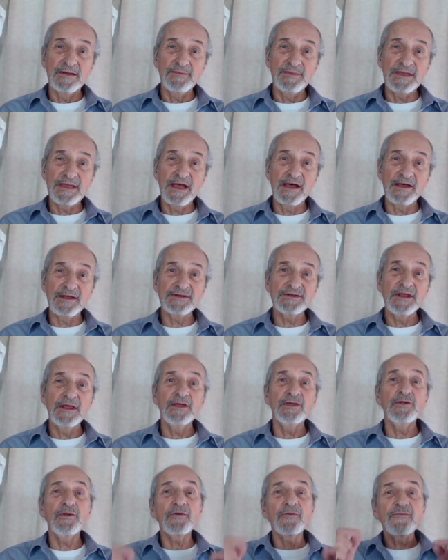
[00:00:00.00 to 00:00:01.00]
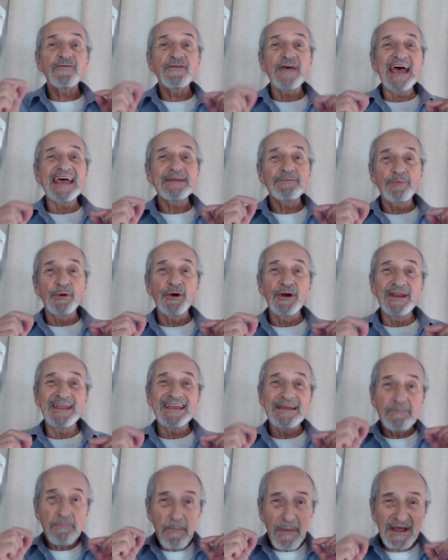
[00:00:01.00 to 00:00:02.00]
because you're fat
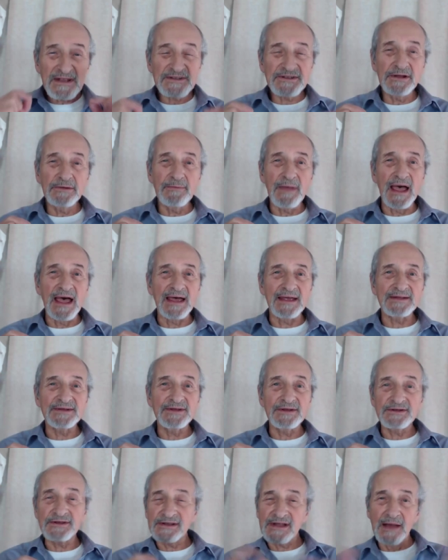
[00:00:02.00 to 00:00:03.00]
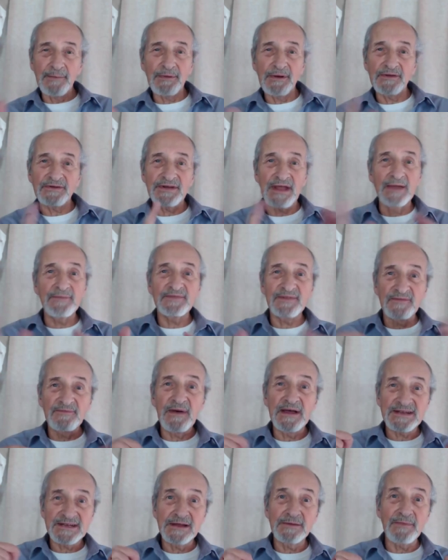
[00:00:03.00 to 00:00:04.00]
burning muscle mass. There's a couple of types of
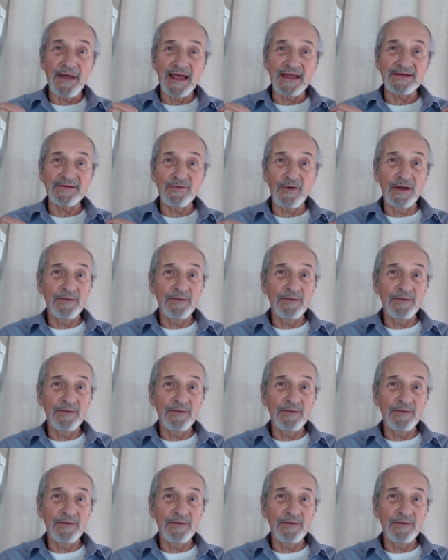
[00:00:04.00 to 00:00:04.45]
muscle mass.